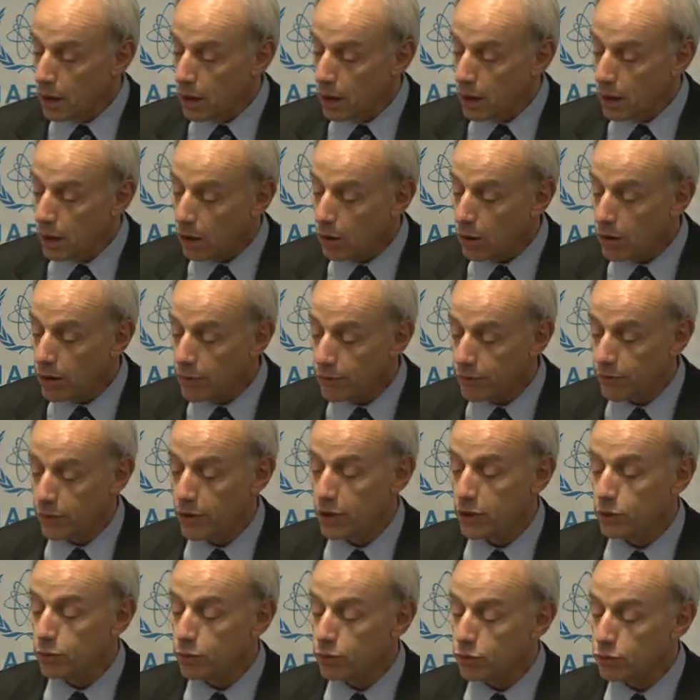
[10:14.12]
However,
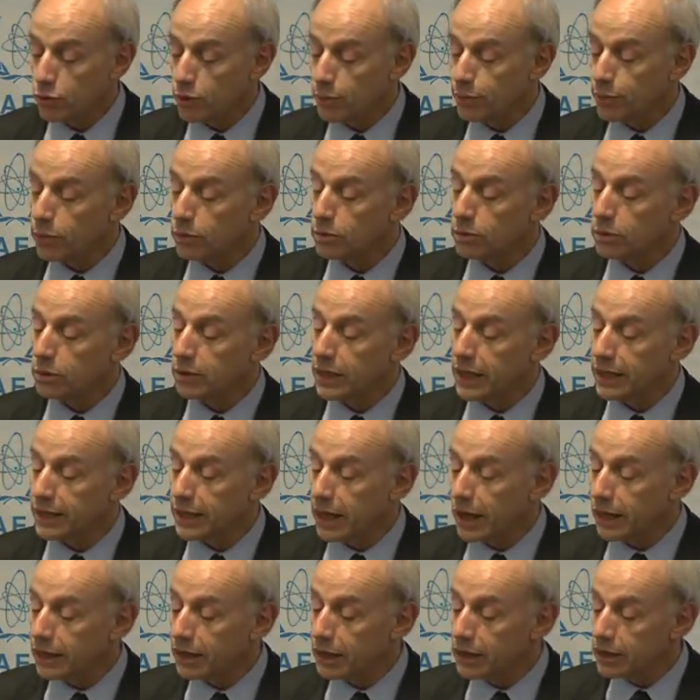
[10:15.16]
it was reported that
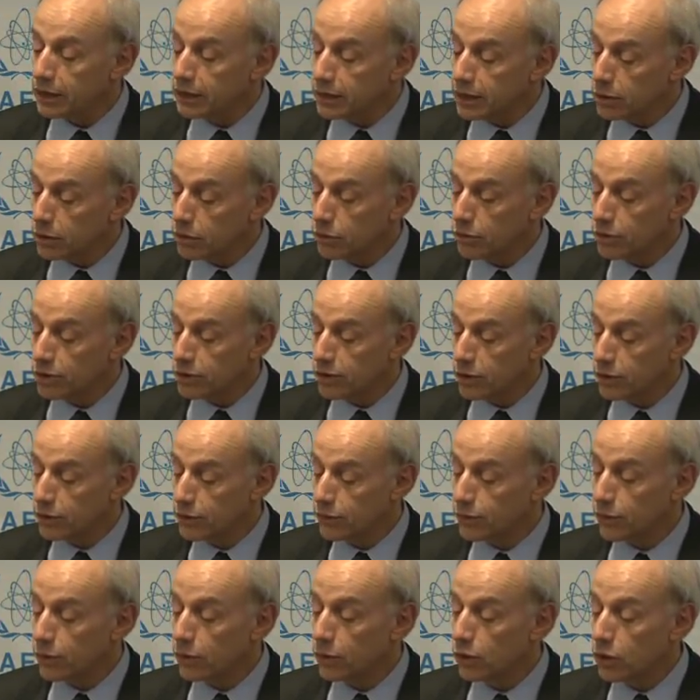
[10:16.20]
analytical results
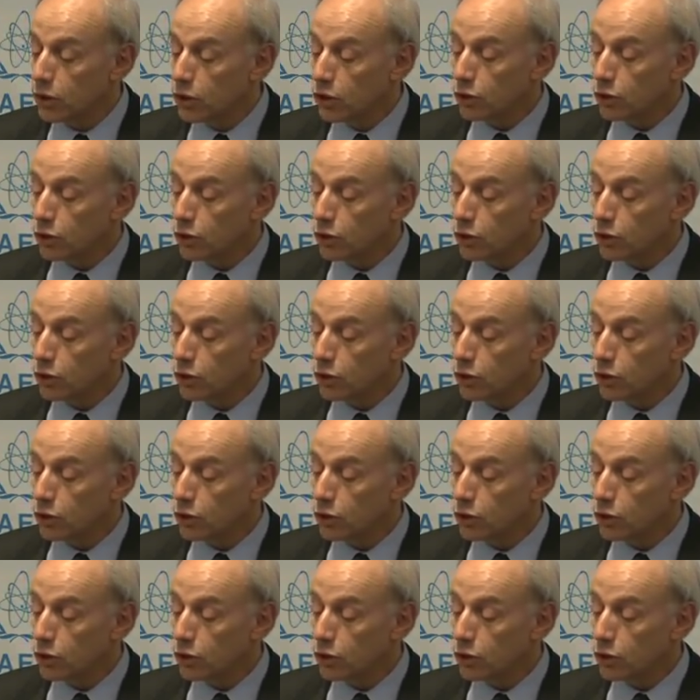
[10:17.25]
for